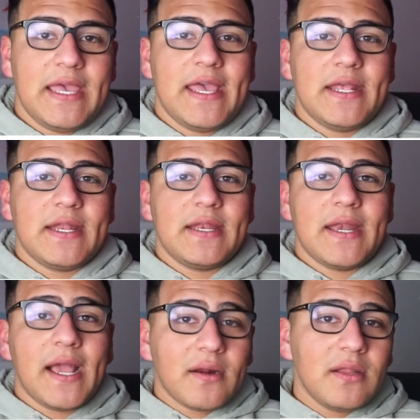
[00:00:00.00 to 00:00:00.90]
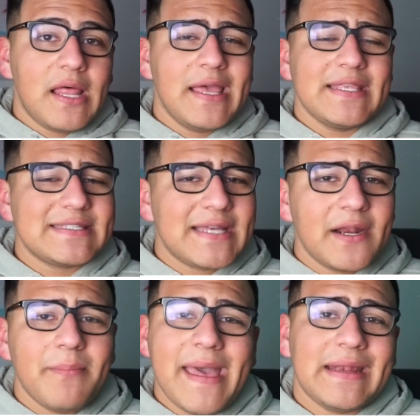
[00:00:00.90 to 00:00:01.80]
And not gonna lie, it's
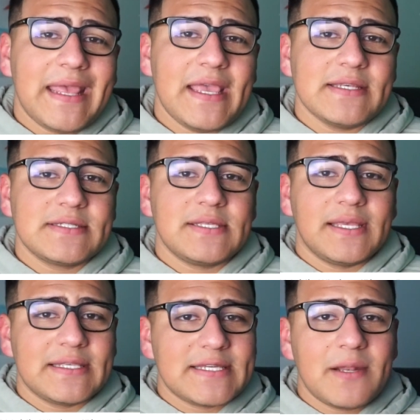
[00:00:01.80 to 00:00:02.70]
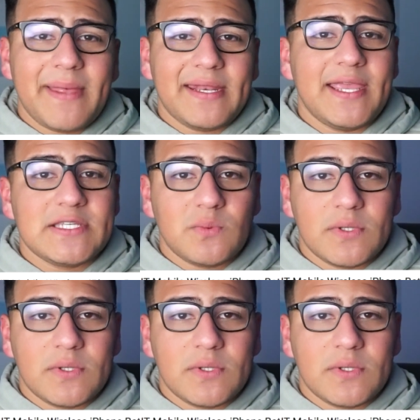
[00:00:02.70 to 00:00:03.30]
not a bad case. Like, it's not a bad case